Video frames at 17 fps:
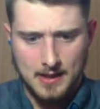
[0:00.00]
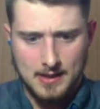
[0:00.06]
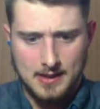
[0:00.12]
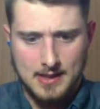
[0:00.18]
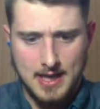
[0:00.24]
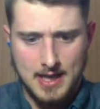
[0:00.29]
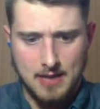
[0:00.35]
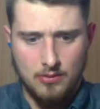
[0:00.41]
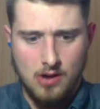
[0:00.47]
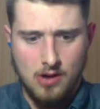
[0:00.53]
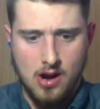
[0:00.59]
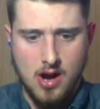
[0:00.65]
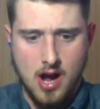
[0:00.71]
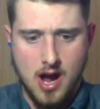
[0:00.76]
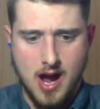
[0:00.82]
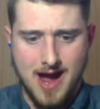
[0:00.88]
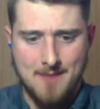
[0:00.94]
Okay, we're going
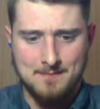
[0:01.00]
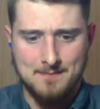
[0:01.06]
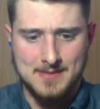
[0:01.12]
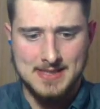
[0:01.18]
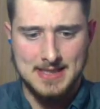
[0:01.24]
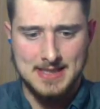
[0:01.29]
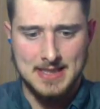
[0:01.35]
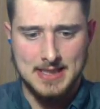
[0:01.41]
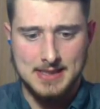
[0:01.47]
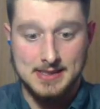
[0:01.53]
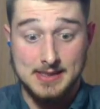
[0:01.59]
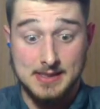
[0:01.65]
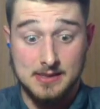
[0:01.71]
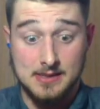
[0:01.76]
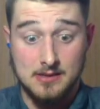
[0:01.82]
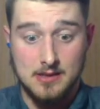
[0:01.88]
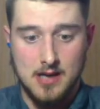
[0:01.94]

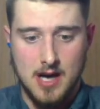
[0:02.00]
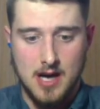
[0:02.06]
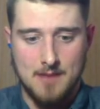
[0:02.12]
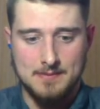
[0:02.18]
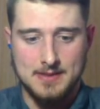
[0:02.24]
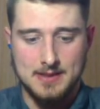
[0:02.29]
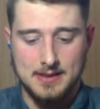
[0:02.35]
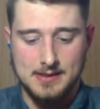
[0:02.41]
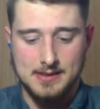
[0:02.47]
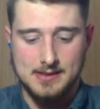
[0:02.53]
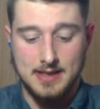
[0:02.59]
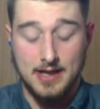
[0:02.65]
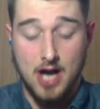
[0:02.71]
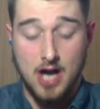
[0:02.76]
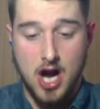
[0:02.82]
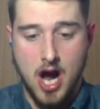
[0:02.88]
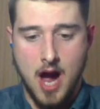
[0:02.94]
Optimus, like
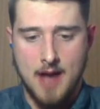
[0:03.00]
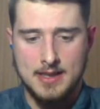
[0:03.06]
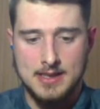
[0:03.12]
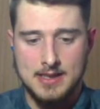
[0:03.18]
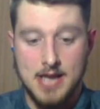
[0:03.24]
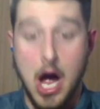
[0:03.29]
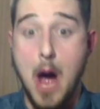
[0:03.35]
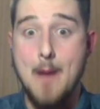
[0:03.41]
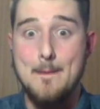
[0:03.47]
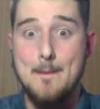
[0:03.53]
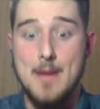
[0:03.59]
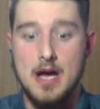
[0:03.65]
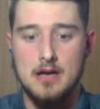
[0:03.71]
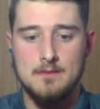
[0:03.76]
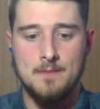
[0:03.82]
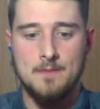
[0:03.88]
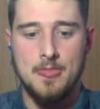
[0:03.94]

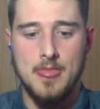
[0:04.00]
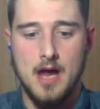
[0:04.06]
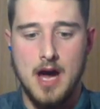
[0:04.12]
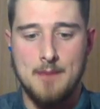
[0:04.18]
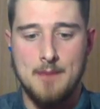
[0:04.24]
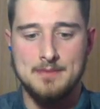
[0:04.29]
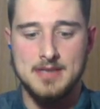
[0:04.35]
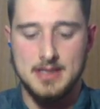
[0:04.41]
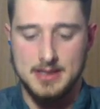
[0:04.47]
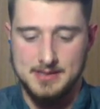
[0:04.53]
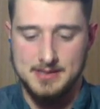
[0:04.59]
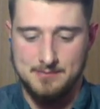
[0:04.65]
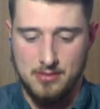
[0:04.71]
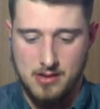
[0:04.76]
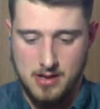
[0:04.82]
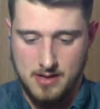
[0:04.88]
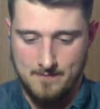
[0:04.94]
Optimus
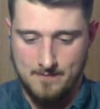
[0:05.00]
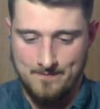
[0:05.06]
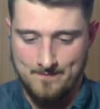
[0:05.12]
Prime.